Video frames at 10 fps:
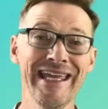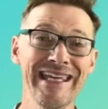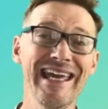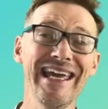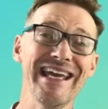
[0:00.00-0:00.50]

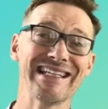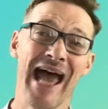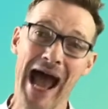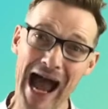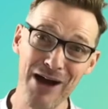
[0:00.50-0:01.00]
He is
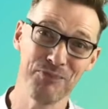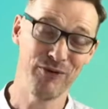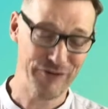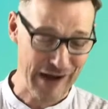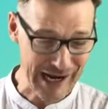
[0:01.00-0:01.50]
our
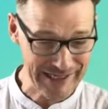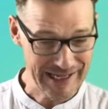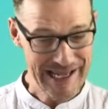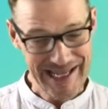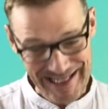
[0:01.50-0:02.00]
provider.